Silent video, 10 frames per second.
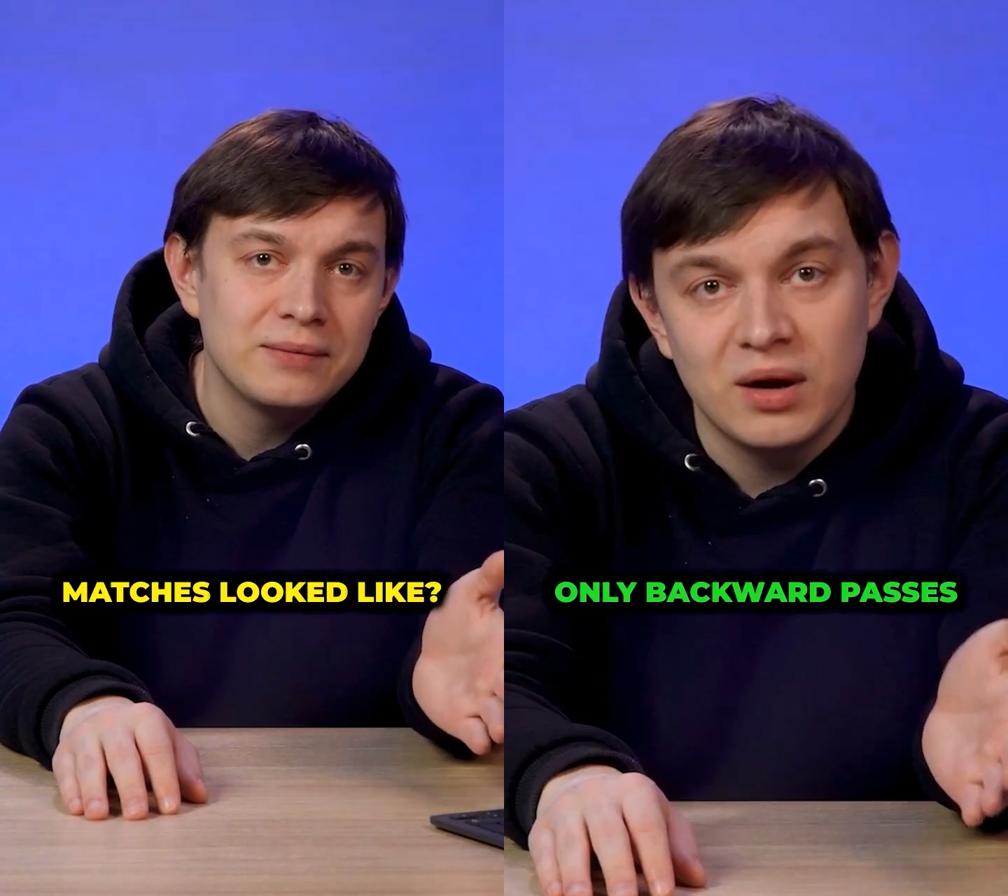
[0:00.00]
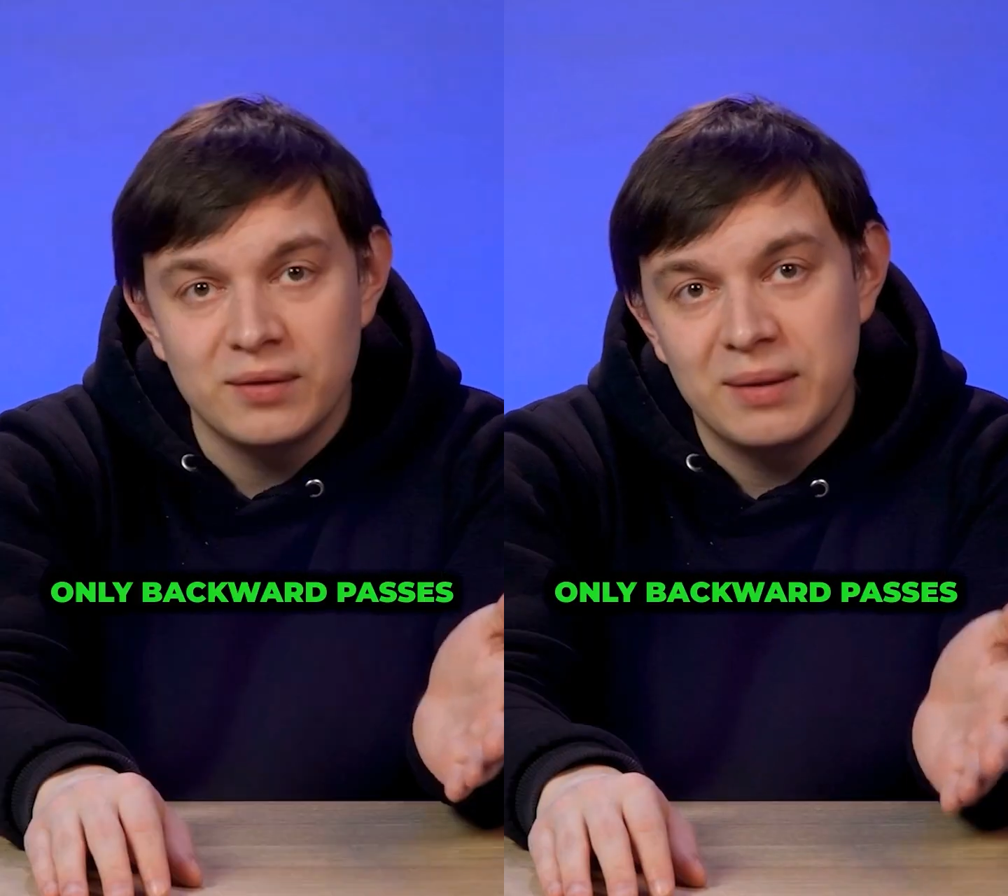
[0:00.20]

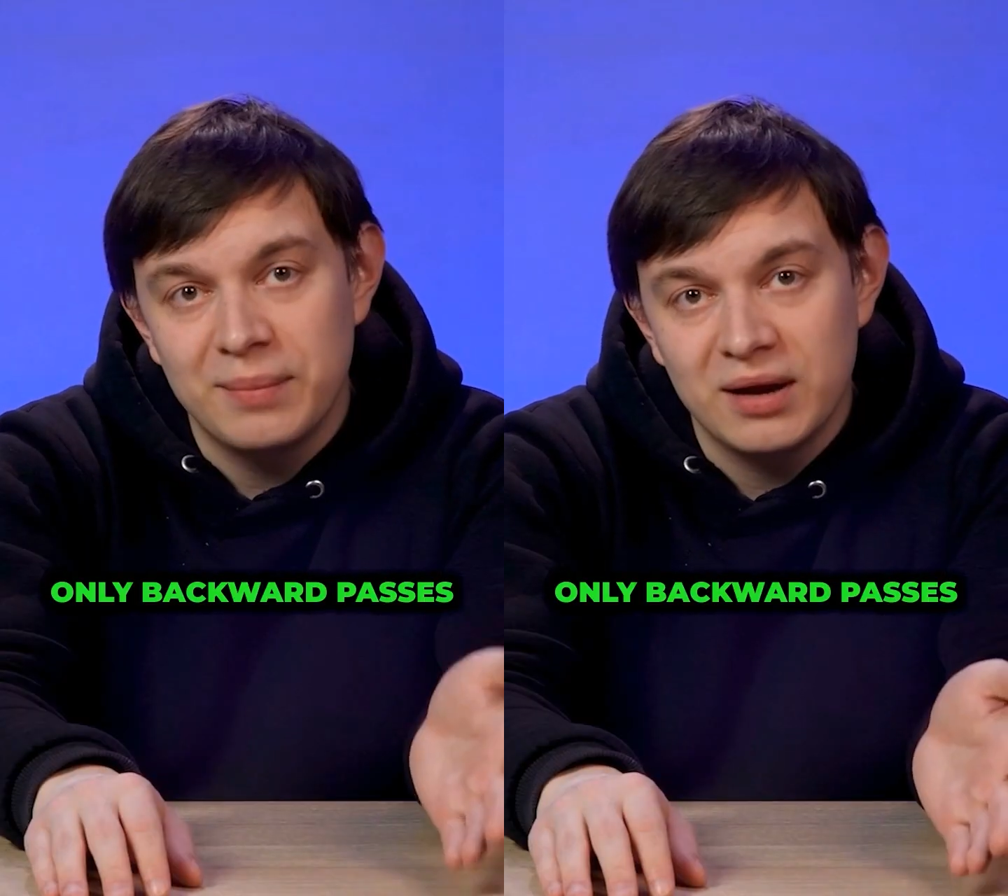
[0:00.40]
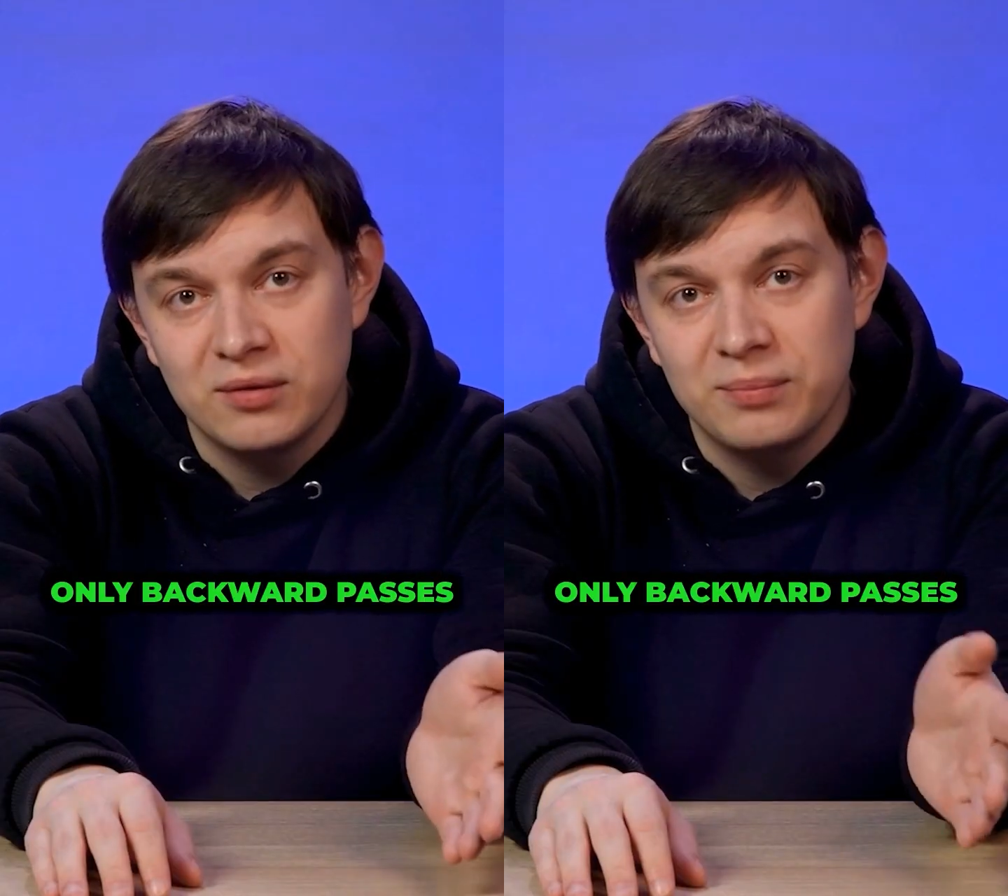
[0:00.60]
Only
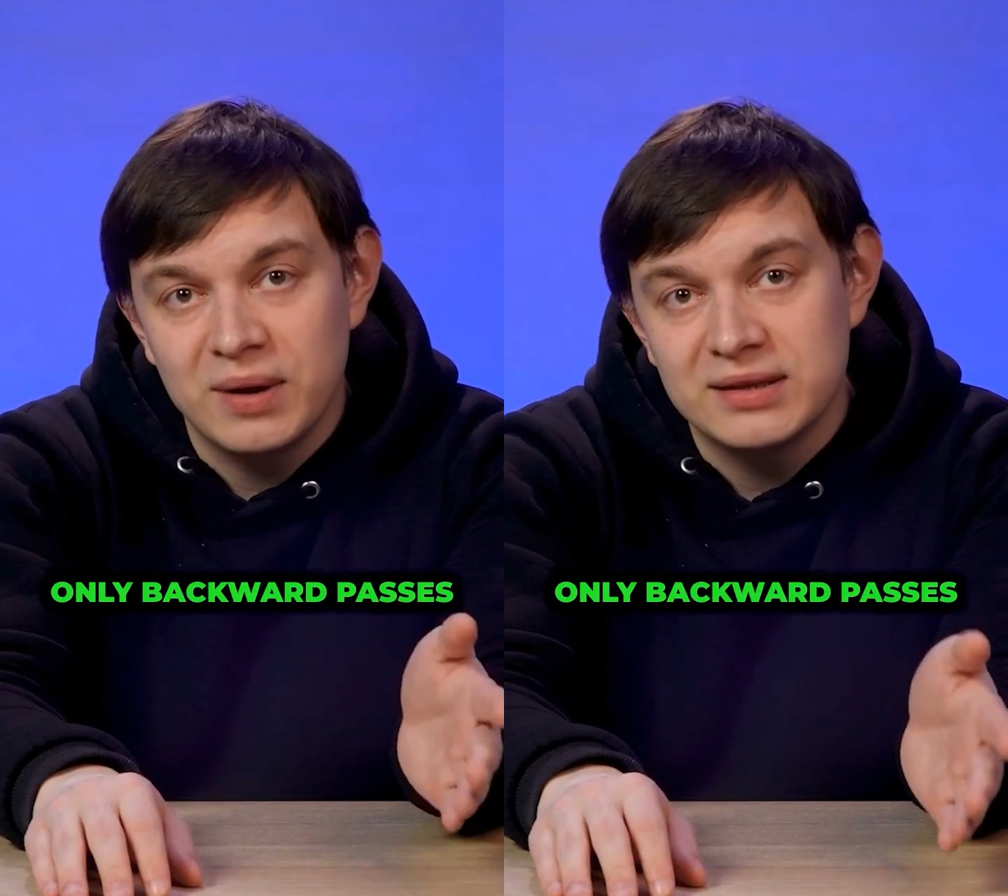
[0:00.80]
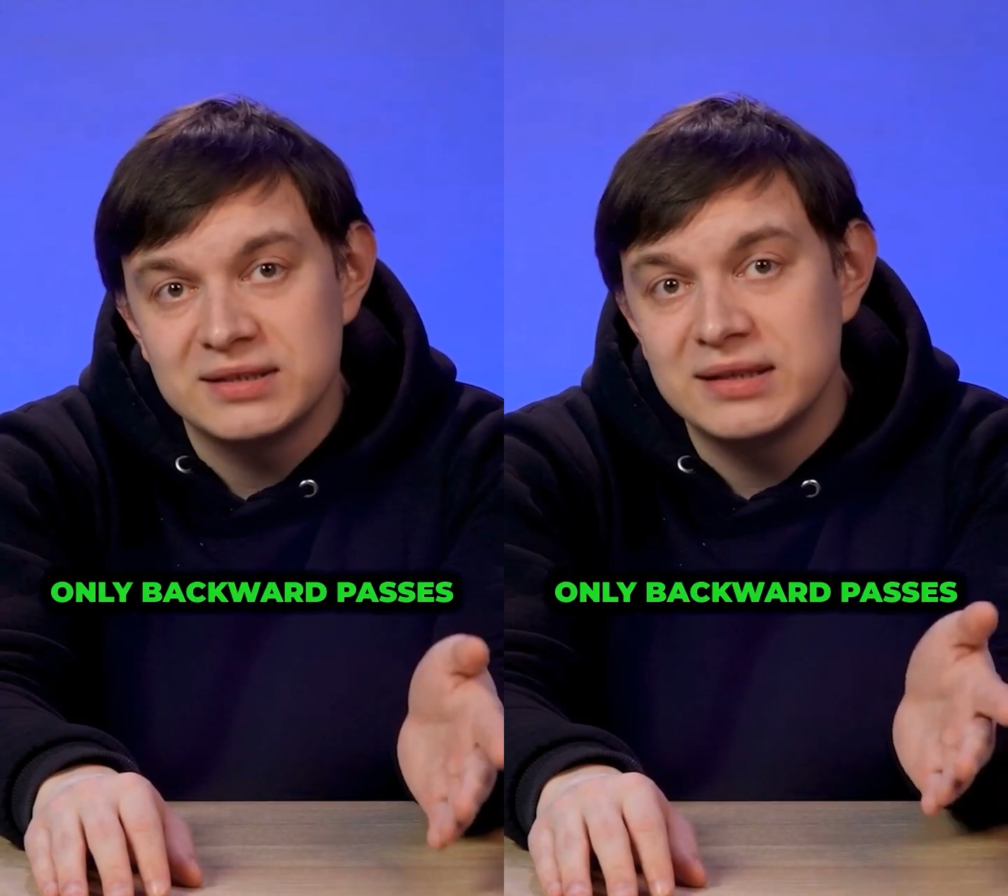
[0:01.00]
backward
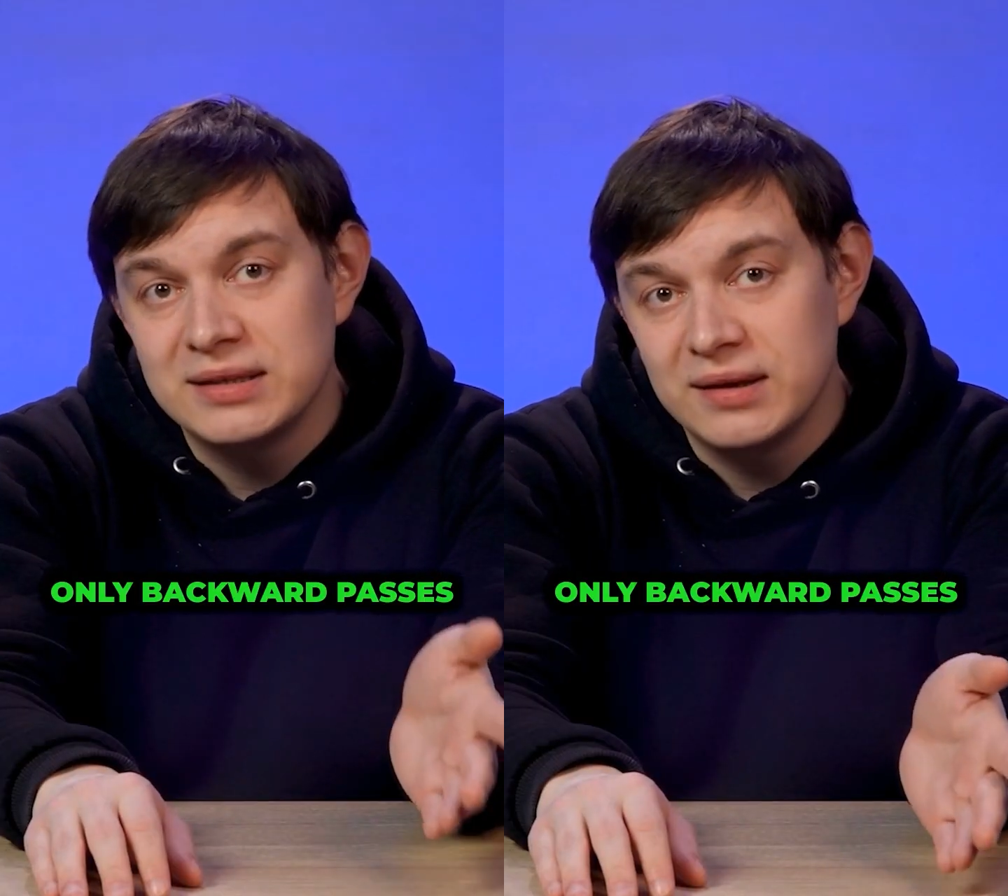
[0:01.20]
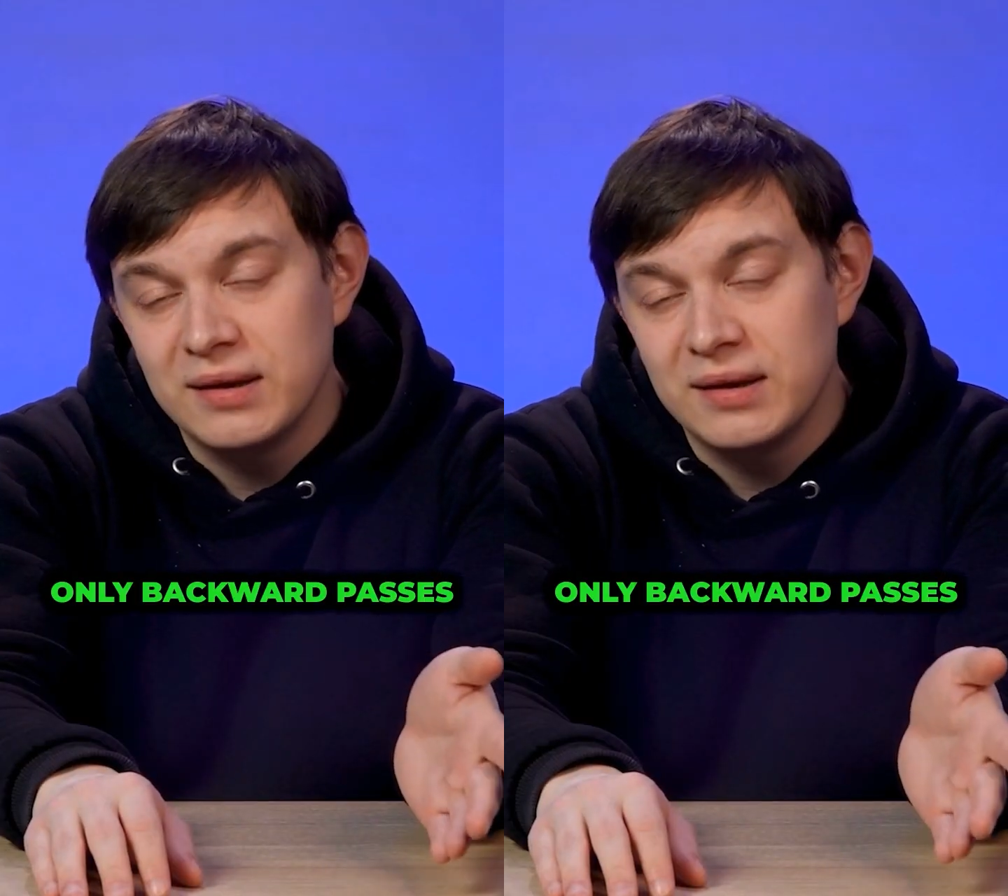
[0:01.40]
passes,